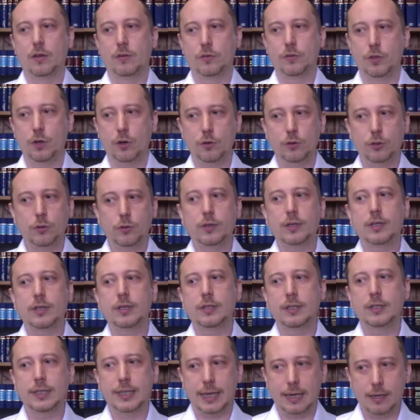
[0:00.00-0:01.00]
Those who
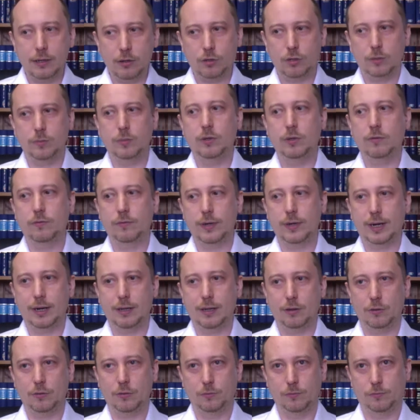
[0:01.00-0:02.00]
continue to be
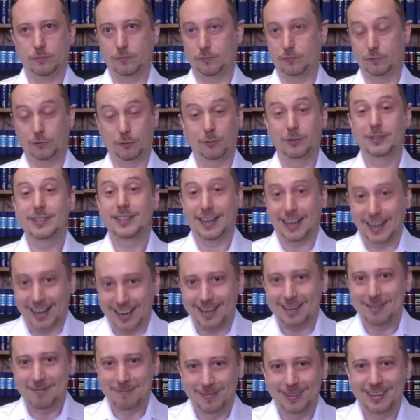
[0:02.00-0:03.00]
furlough
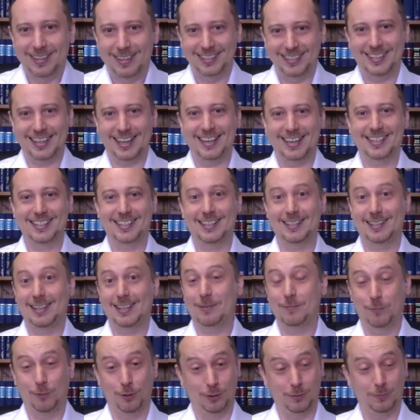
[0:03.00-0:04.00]
full-time, essentially,
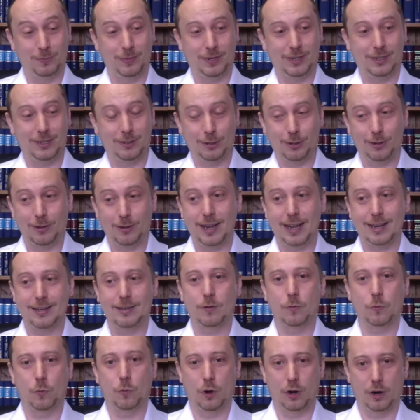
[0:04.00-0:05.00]
they won't be doing
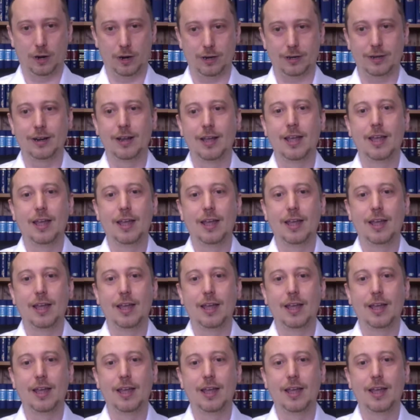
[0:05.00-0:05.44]
any work.